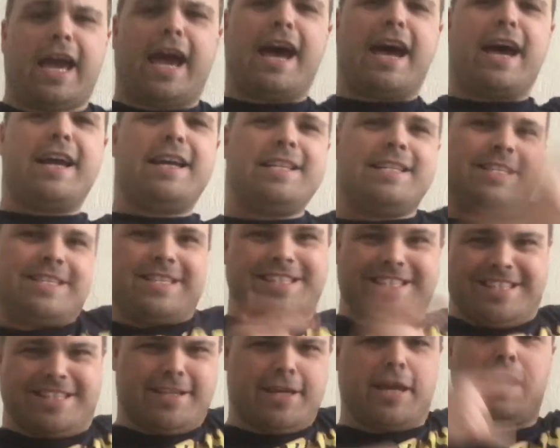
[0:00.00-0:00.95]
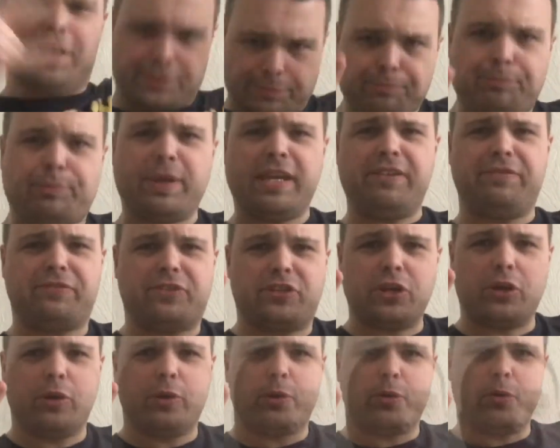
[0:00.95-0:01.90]
Guys, it's Beef
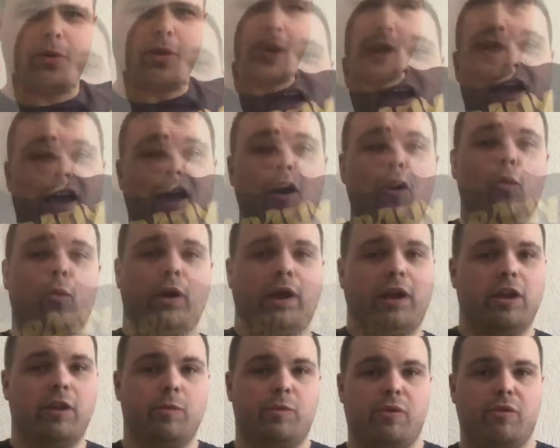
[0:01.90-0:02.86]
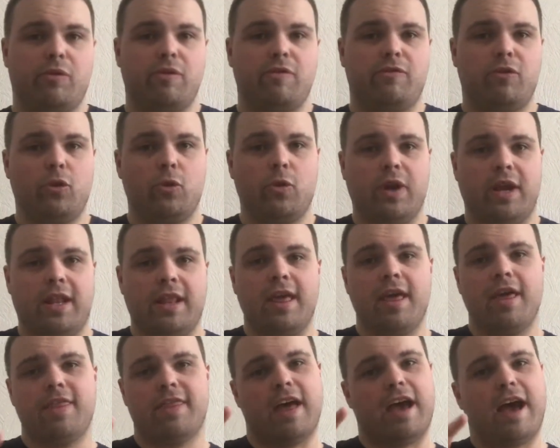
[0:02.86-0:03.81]
Doug. We're going to be
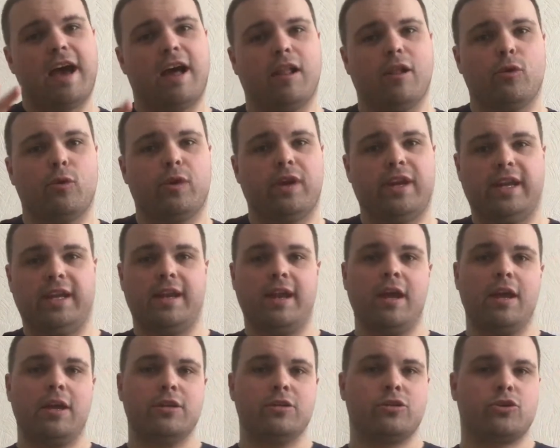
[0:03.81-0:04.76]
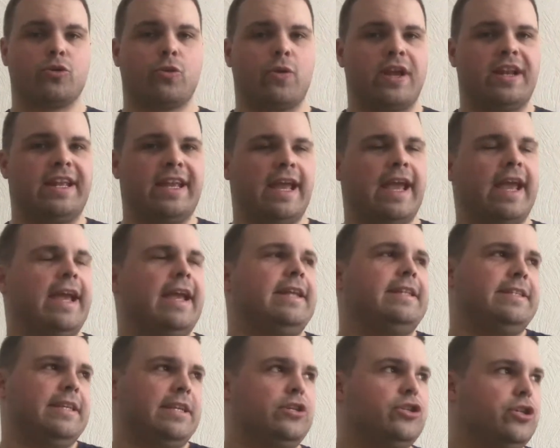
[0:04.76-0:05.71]
reviewing the Halloween 28
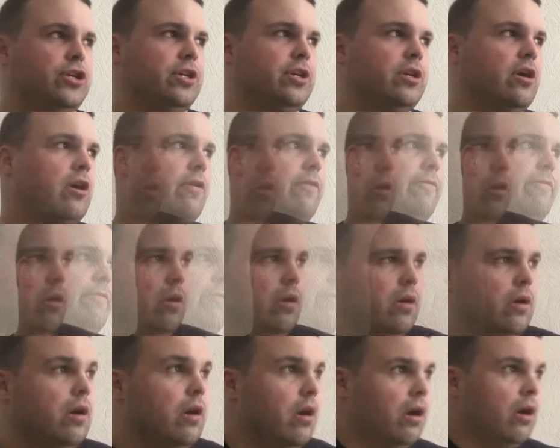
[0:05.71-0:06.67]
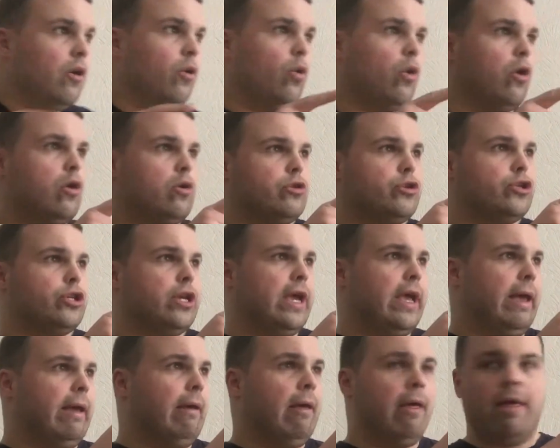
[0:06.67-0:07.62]
edition of... Whoa,
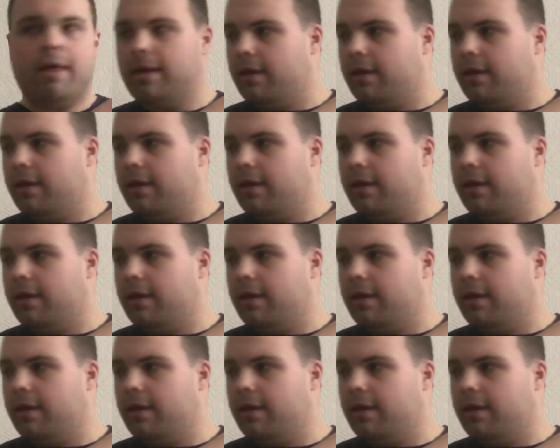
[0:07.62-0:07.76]
shit.